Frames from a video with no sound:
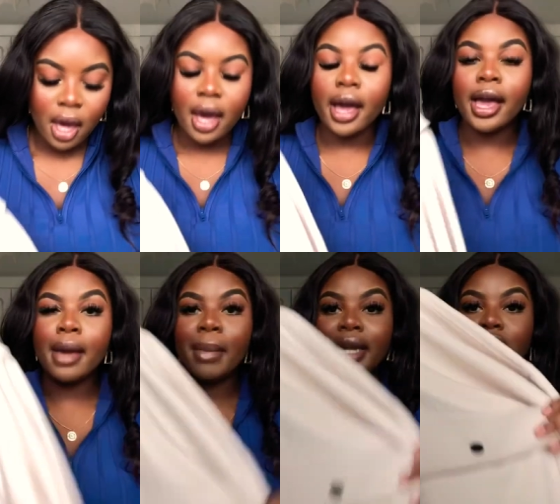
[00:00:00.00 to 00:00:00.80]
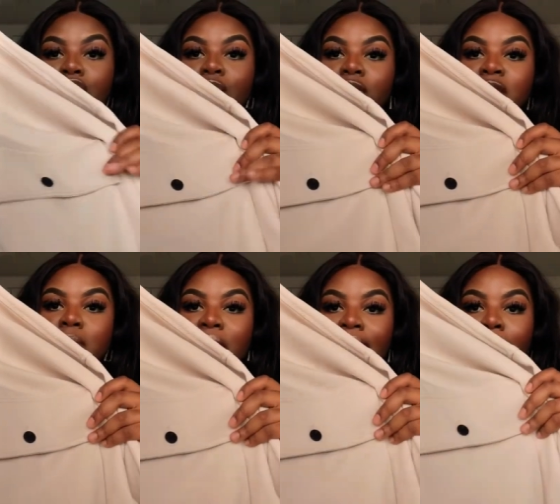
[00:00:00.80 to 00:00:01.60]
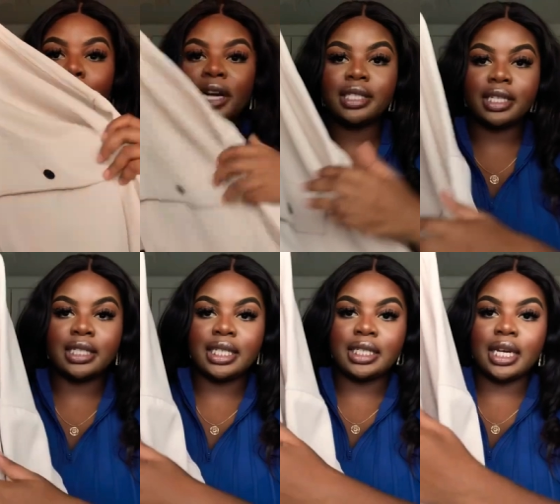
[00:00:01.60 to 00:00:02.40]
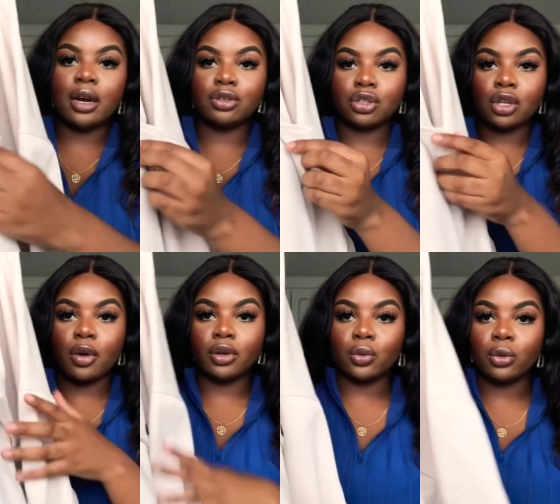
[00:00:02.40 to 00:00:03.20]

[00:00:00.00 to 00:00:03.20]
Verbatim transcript: um, and it's just got these black button details just going all the